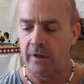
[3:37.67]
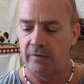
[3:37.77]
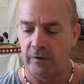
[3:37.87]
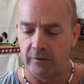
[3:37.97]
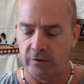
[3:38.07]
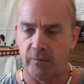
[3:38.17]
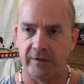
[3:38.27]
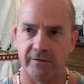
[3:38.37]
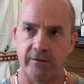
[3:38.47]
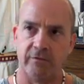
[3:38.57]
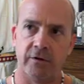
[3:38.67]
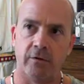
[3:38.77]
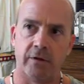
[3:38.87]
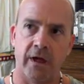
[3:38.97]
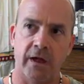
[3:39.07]
thought to myself,
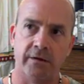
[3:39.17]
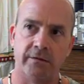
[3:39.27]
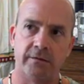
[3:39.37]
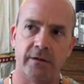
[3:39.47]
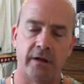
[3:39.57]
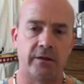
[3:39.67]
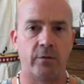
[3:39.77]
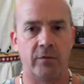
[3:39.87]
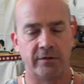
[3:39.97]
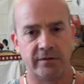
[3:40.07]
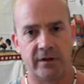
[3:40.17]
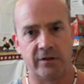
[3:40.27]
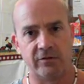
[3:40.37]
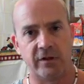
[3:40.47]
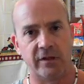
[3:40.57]
God give me a
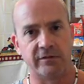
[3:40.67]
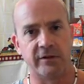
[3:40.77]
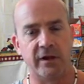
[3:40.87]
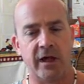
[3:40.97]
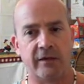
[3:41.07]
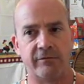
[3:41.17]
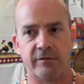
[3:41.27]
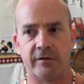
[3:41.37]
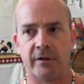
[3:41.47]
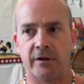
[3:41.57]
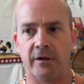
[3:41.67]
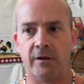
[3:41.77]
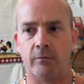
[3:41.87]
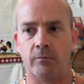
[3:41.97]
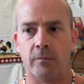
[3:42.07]
second chance in life. And
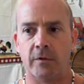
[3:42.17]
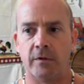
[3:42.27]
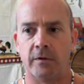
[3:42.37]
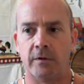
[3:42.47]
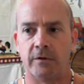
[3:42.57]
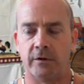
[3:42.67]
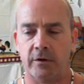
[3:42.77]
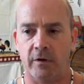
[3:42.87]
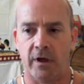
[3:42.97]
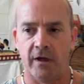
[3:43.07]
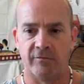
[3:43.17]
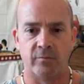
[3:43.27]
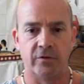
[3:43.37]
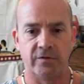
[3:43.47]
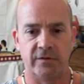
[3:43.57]
I've
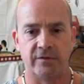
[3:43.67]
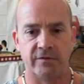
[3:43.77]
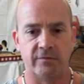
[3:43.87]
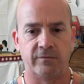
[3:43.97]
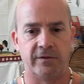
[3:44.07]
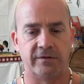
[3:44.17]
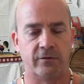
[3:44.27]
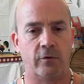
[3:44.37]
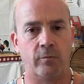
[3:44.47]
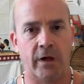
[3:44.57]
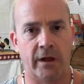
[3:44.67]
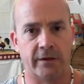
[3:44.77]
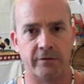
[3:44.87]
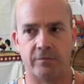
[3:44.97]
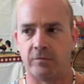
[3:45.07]
put this physical
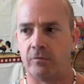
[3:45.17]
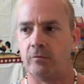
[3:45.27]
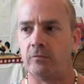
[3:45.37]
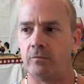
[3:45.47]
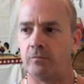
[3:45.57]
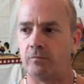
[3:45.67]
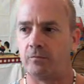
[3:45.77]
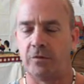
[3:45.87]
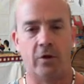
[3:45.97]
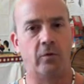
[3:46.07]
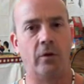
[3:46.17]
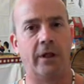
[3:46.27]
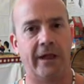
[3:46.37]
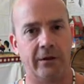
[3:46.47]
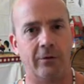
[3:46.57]
body through total
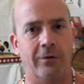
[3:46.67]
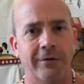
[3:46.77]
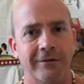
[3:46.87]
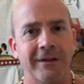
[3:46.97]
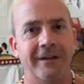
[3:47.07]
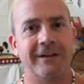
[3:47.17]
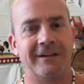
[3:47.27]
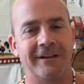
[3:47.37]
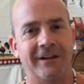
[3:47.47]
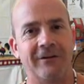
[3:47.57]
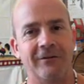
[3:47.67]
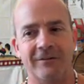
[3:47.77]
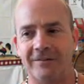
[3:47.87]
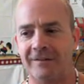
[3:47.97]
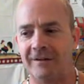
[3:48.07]
hell.
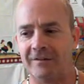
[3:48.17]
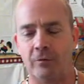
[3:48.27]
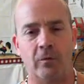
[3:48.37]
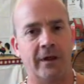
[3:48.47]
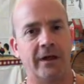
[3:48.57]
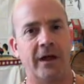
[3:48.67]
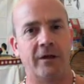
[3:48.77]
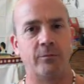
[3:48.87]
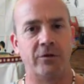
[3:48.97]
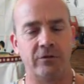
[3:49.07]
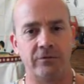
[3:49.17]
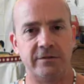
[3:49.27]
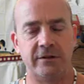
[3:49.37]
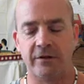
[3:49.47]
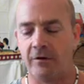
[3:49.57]
The way I
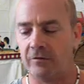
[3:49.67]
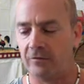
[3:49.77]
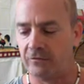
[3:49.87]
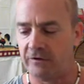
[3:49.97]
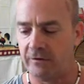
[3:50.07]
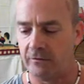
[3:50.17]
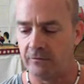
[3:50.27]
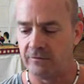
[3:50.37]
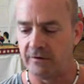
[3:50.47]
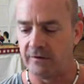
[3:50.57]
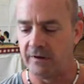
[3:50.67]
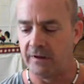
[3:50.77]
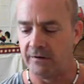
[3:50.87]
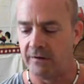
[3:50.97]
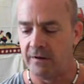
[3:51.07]
abused it all those years,
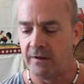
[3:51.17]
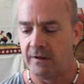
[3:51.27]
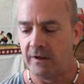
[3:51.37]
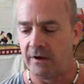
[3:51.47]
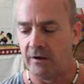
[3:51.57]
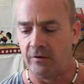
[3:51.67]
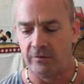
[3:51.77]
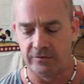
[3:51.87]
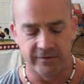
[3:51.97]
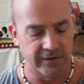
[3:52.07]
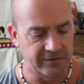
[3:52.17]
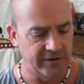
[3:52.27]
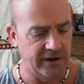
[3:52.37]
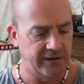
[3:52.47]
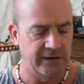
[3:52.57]
and all those things
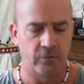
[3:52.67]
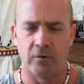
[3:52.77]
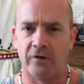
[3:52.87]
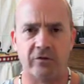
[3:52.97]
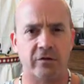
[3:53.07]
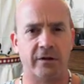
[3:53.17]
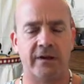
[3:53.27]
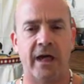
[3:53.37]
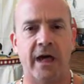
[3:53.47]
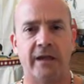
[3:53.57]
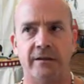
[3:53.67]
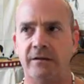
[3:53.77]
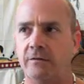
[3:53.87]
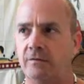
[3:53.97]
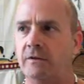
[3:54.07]
that I did where I should have died,
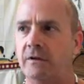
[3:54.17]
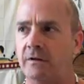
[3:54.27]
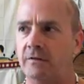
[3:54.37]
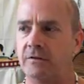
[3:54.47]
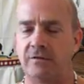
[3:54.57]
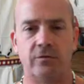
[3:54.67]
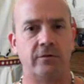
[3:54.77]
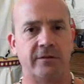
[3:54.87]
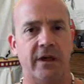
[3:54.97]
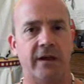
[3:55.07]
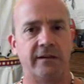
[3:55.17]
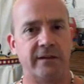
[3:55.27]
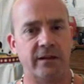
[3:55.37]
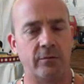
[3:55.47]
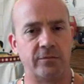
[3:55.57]
the suicide
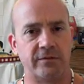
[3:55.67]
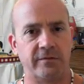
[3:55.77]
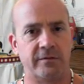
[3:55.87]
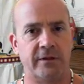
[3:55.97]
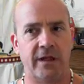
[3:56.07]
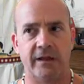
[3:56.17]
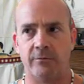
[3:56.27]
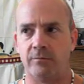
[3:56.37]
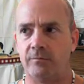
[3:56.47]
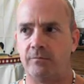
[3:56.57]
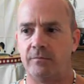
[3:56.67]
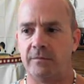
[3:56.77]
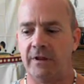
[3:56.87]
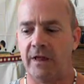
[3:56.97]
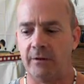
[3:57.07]
attempts that I'd
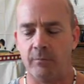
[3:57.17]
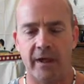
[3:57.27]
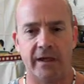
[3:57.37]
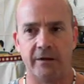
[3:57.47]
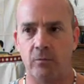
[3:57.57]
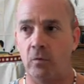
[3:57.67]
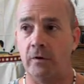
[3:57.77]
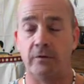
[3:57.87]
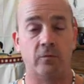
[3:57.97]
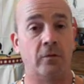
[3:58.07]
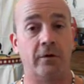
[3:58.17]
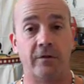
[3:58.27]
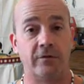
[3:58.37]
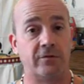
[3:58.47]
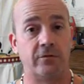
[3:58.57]
made. One of
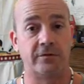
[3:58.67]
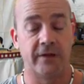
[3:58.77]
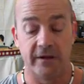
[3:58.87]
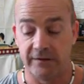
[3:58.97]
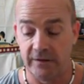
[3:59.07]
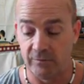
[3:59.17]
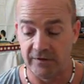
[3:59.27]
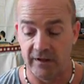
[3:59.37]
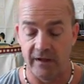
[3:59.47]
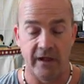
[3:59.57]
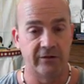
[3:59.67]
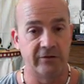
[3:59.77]
those suicide attempts, I